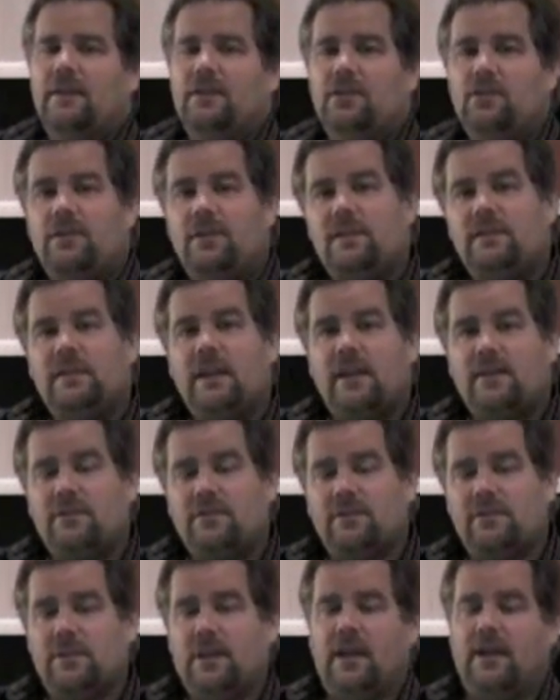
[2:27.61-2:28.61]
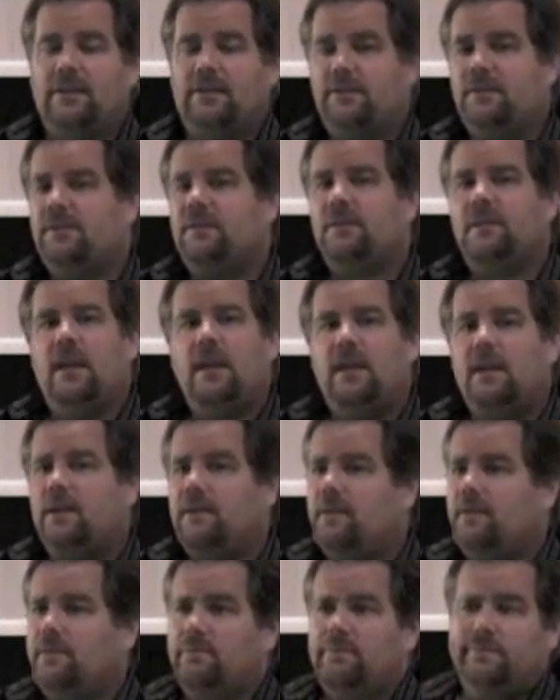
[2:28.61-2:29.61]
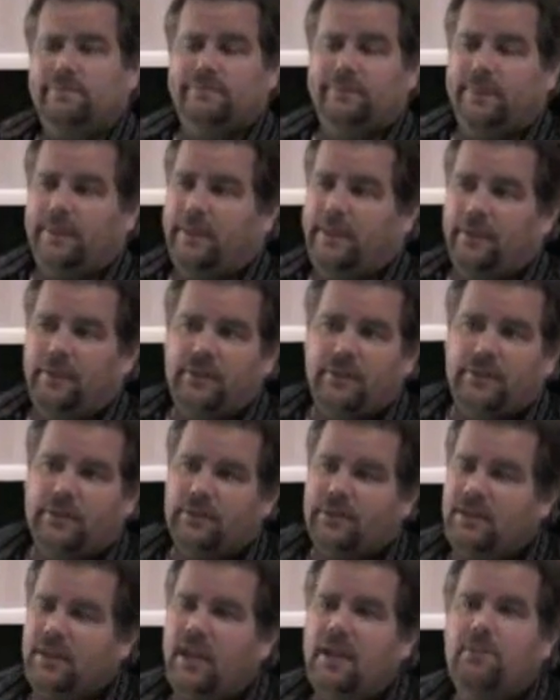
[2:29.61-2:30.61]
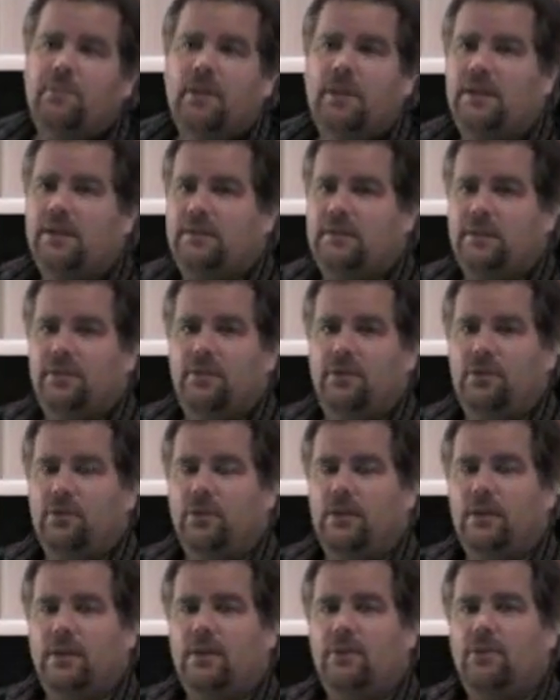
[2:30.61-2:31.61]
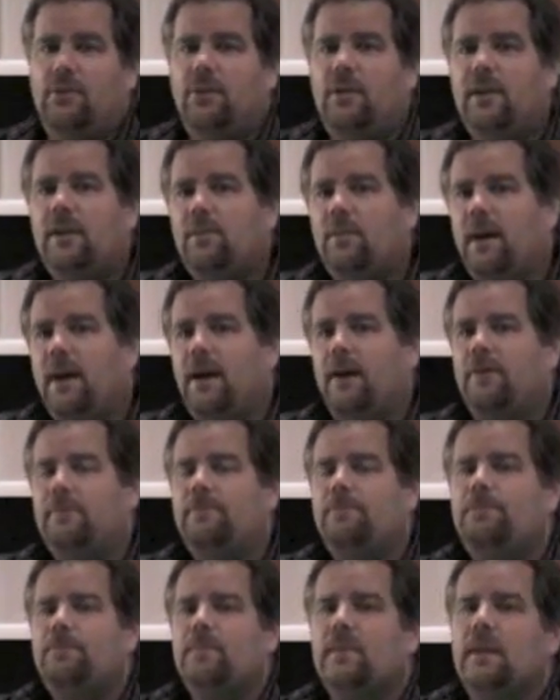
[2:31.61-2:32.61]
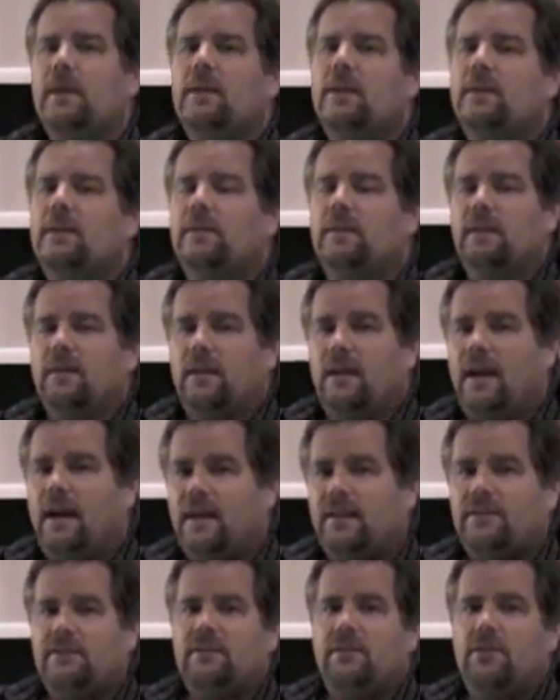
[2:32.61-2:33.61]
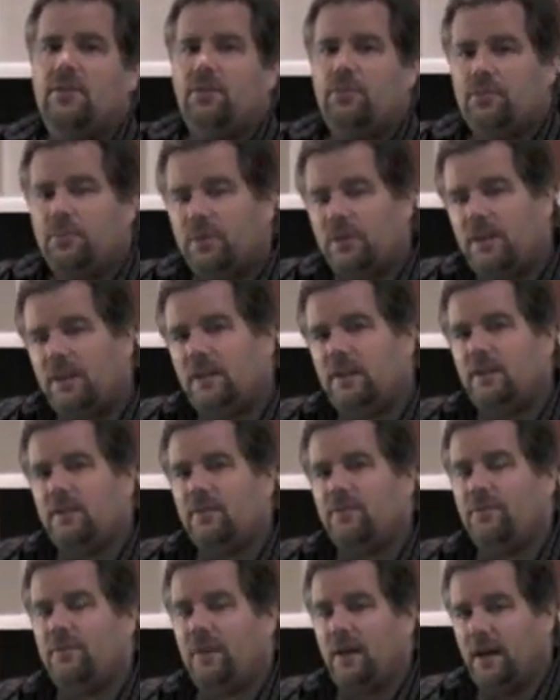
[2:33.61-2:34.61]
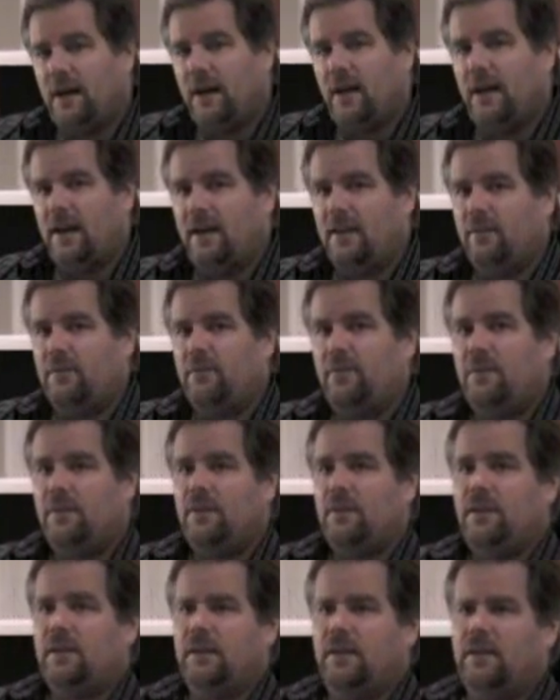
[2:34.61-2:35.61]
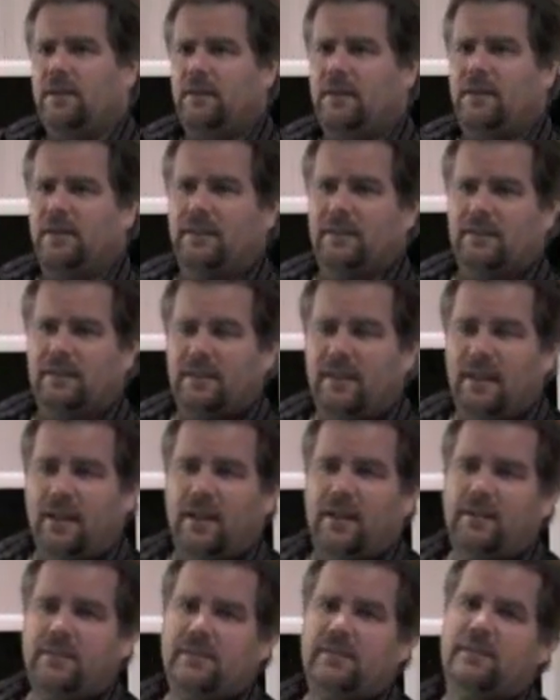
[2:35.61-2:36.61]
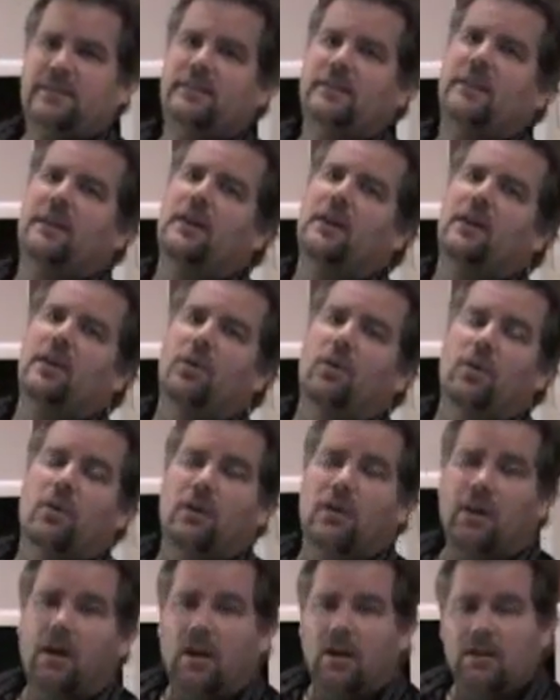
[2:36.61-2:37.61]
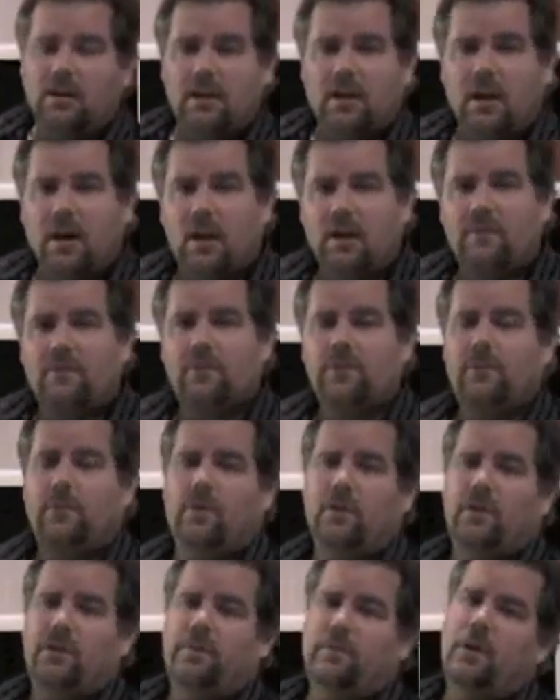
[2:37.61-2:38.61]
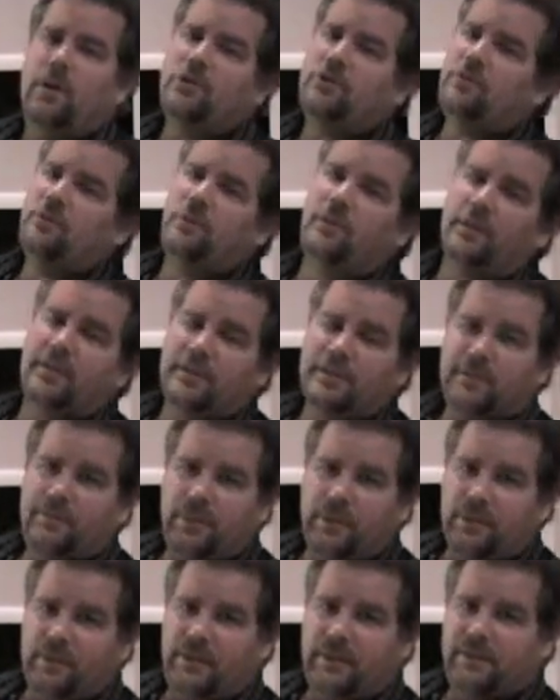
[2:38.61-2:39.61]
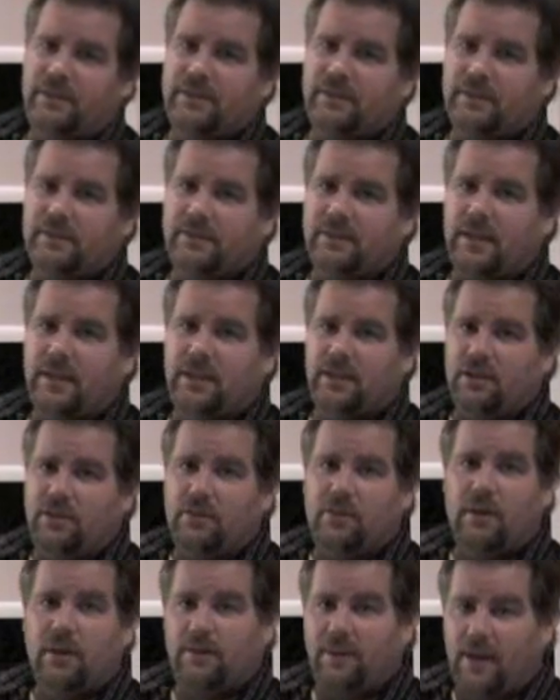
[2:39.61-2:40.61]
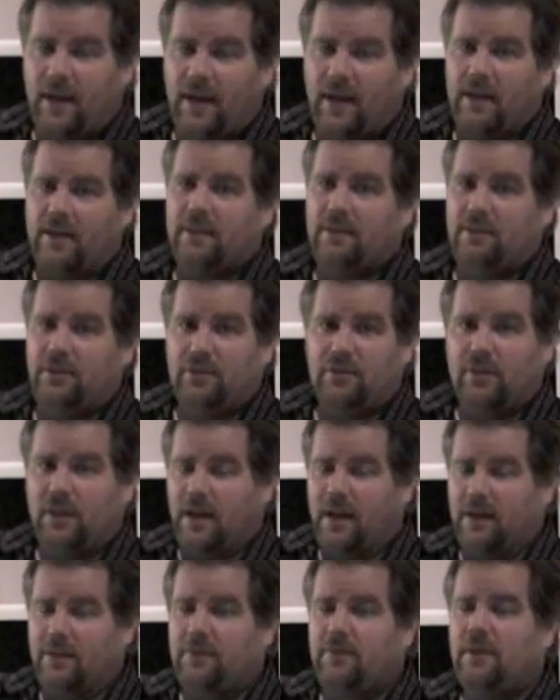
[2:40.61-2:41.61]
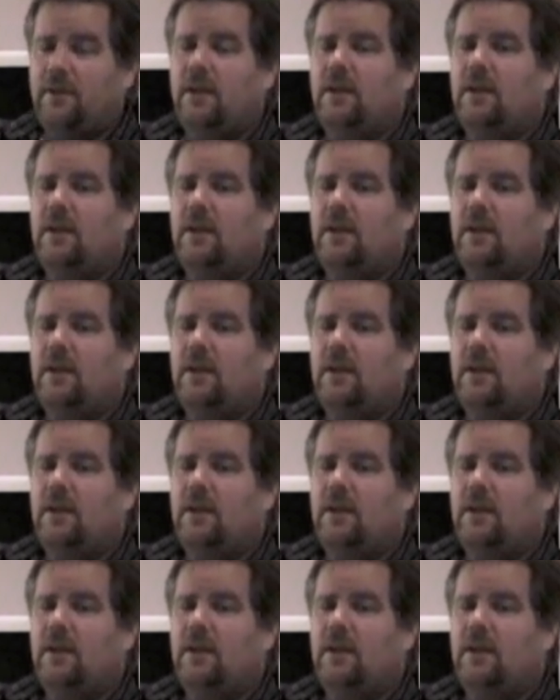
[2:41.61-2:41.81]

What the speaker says: Do this exercise. Just take under 10 minutes and do it, and think about the last 3 to 5 intense or uncomfortable emotional experiences that you have had in your life,